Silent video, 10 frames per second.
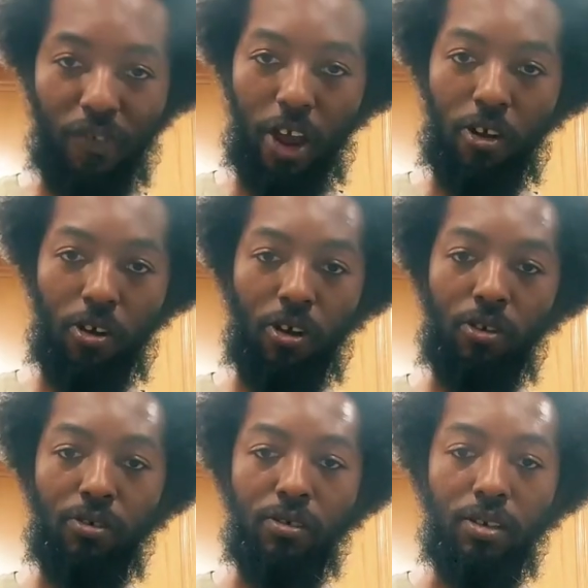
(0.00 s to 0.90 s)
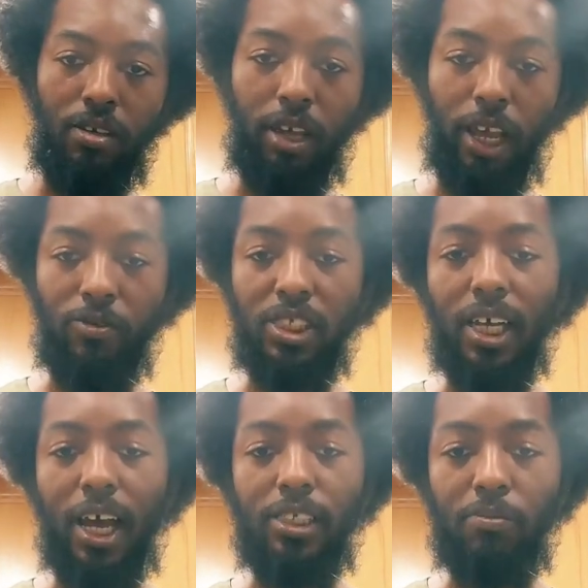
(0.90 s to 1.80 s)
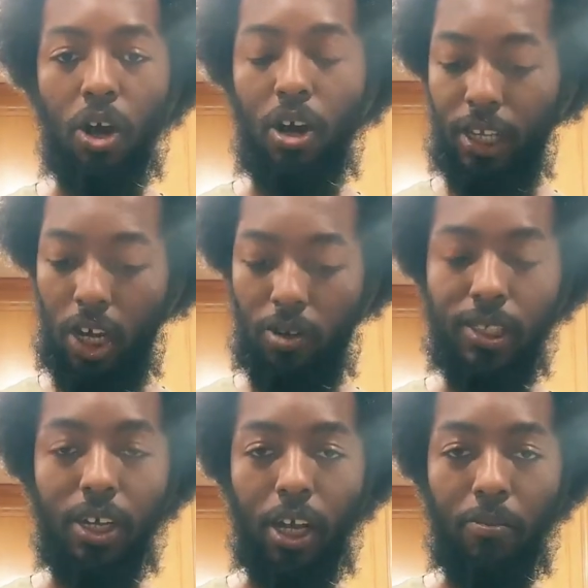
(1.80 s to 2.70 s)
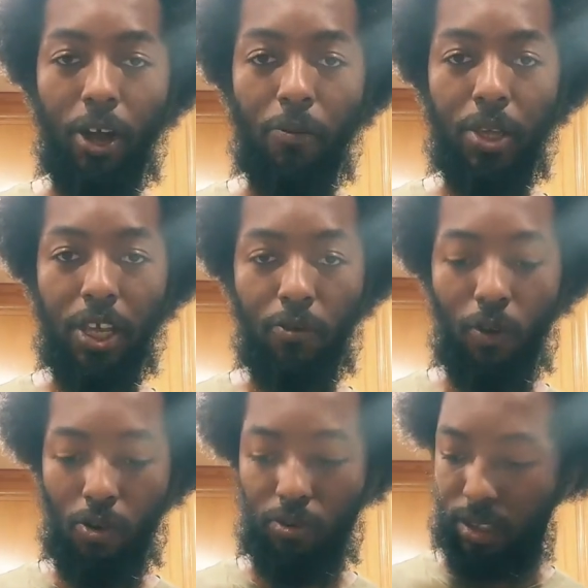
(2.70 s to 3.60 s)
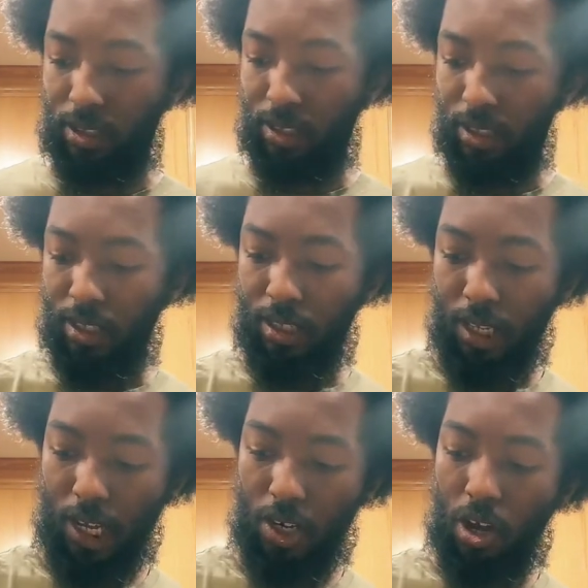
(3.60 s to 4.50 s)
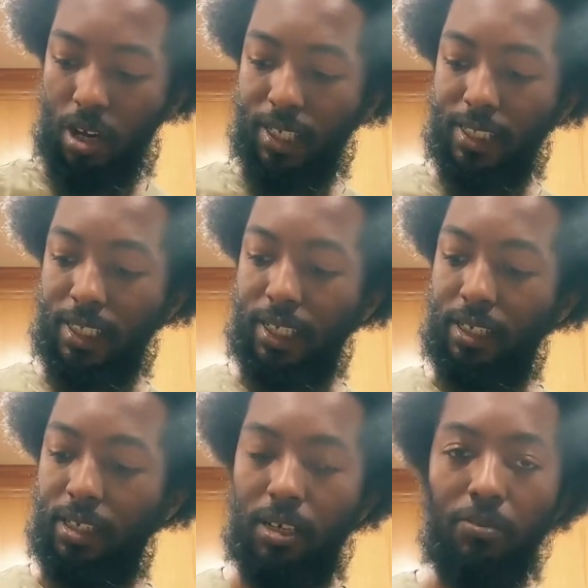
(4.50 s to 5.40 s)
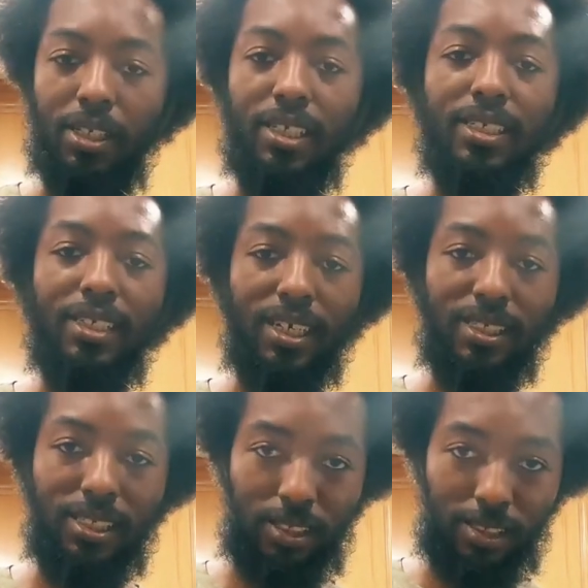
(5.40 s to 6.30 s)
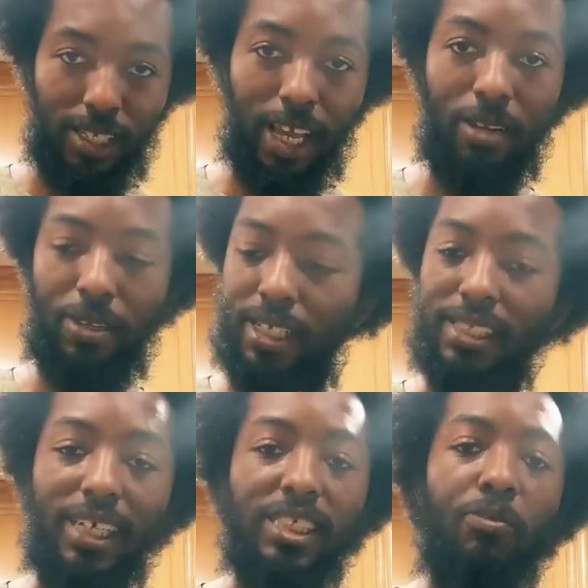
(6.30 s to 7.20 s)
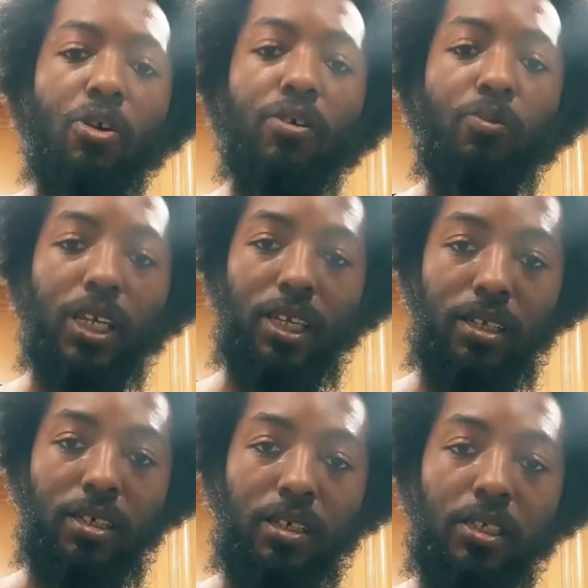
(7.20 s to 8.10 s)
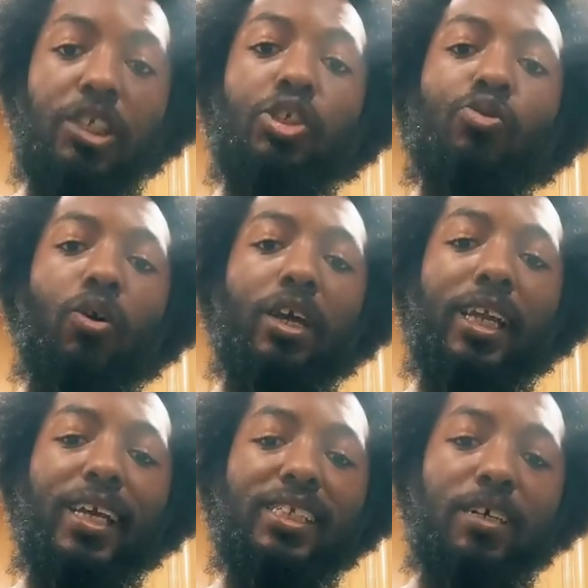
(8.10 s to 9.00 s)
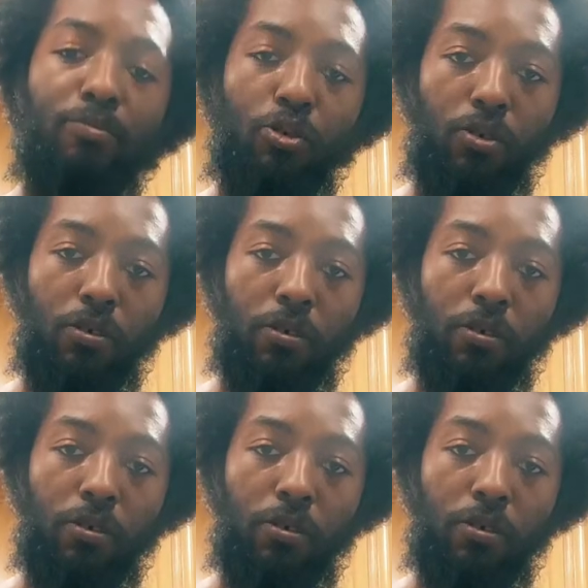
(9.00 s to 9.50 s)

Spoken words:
Pharaoh and Rashad Jamal. They always talking about being woke and all that shit. But these niggas is the same niggas that smoking weed, destroying their temple.